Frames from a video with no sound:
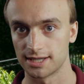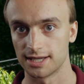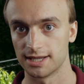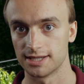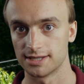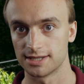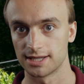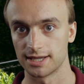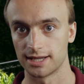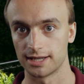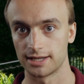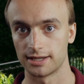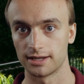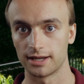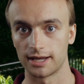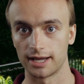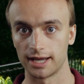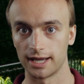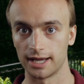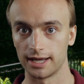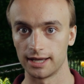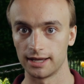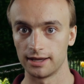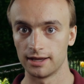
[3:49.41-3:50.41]
Is it
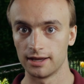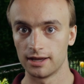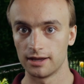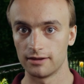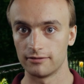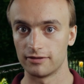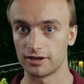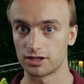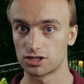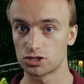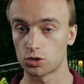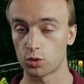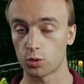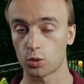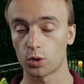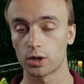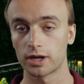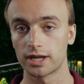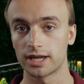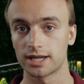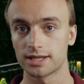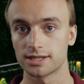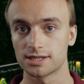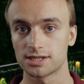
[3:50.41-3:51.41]
a
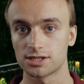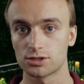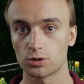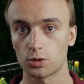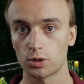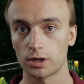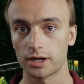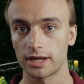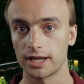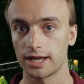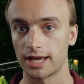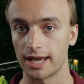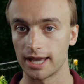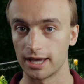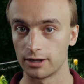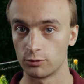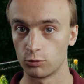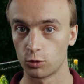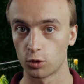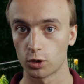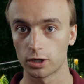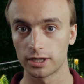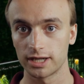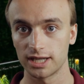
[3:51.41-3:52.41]
Victorian story,
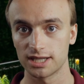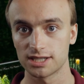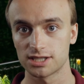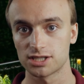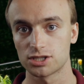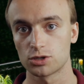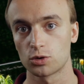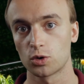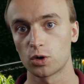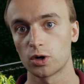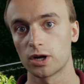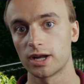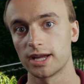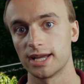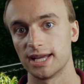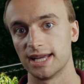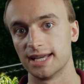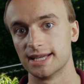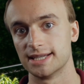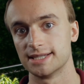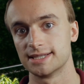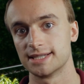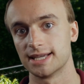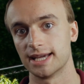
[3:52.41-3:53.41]
Edwardian story?
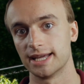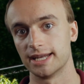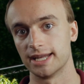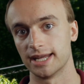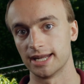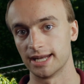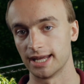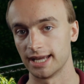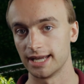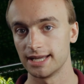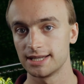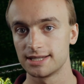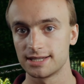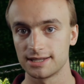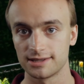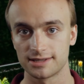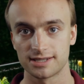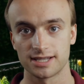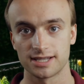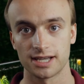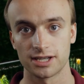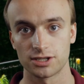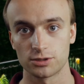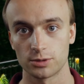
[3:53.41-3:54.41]
Is it an 18th
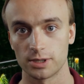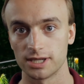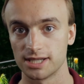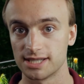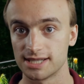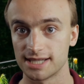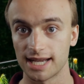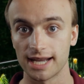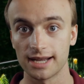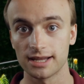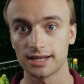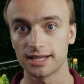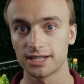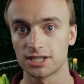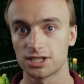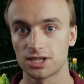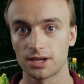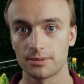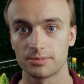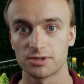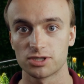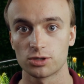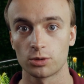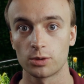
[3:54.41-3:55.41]
century sailing
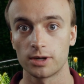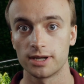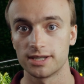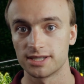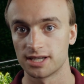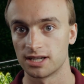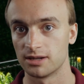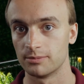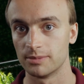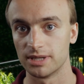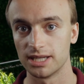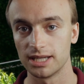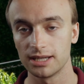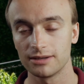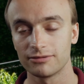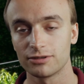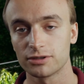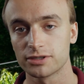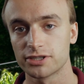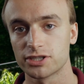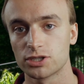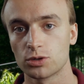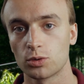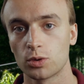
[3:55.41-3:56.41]
ship story? Is it a
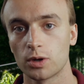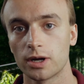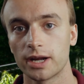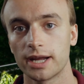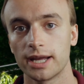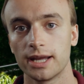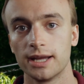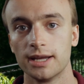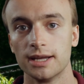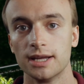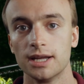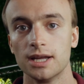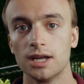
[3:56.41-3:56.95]
medieval story?